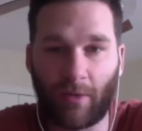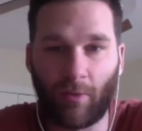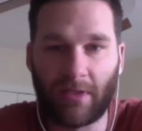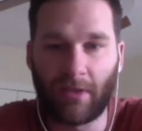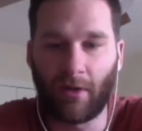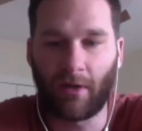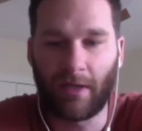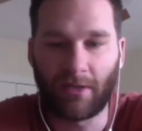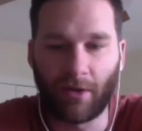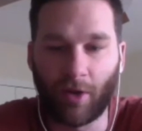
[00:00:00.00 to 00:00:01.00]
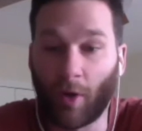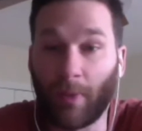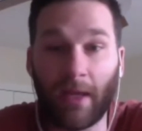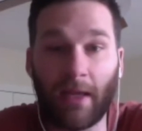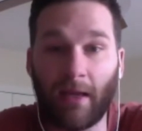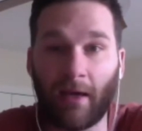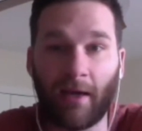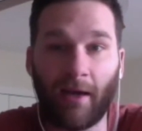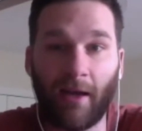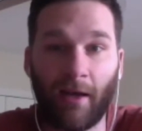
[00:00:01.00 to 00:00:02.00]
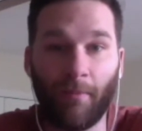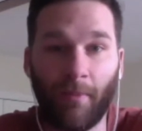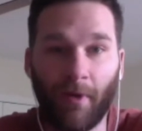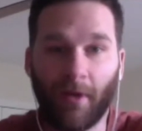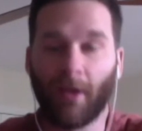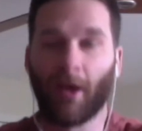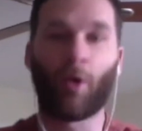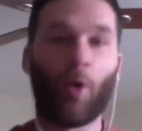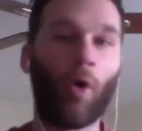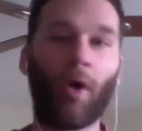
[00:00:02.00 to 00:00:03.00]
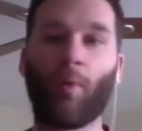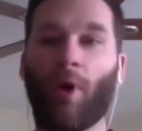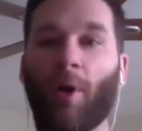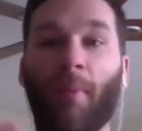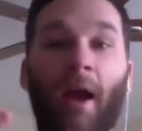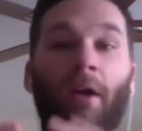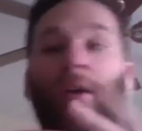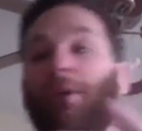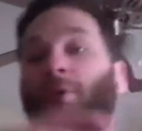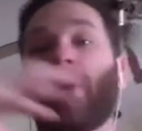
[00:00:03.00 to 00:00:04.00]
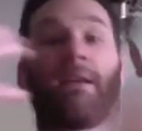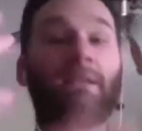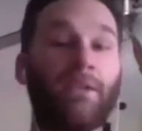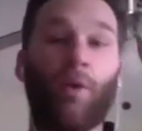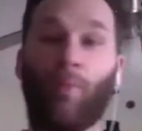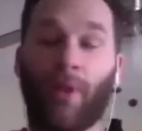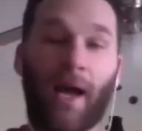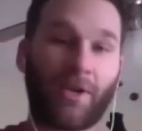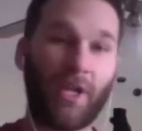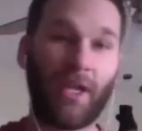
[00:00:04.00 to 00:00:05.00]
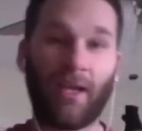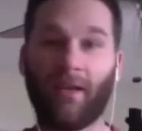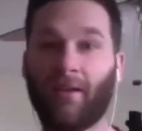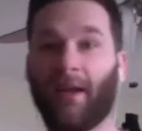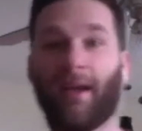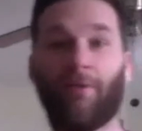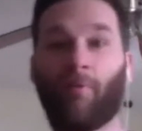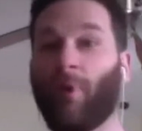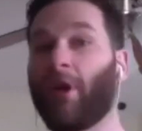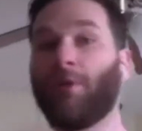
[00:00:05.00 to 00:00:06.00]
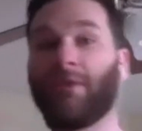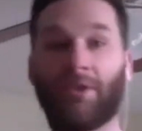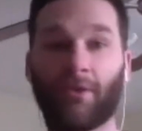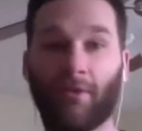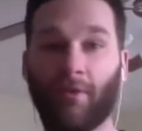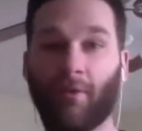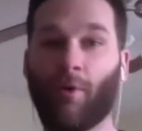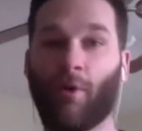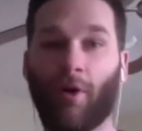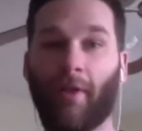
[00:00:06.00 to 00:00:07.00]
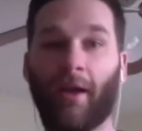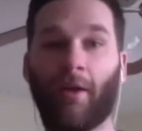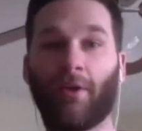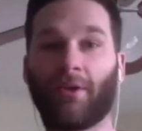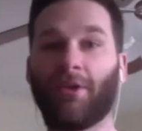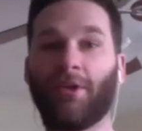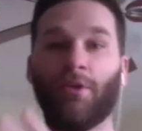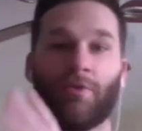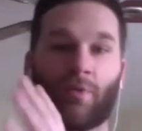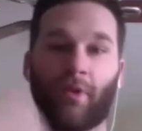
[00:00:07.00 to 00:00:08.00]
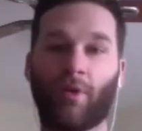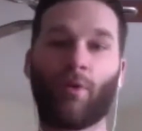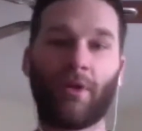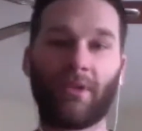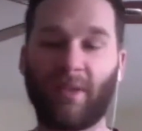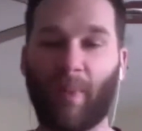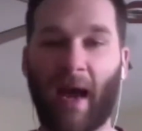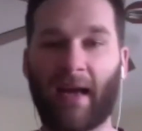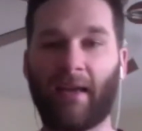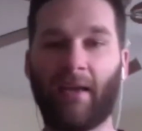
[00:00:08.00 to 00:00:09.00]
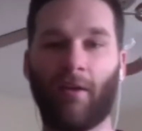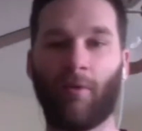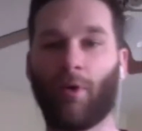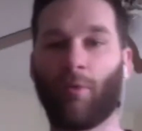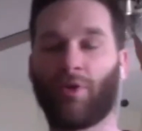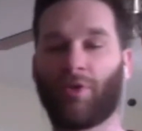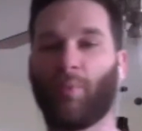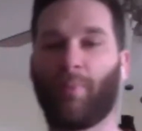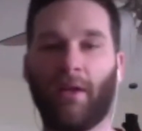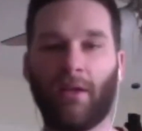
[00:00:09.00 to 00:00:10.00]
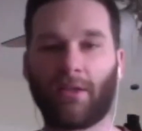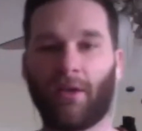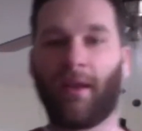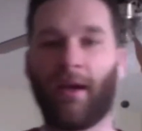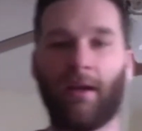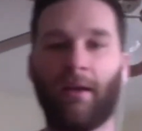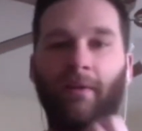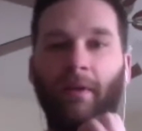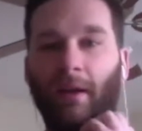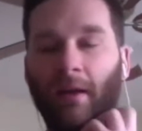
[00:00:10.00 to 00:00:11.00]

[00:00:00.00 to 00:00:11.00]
is there going to be a coin where America creates its own blockchain and we go digital, or are they going to use one of the coins as a backing, or what's your opinions on that, if any?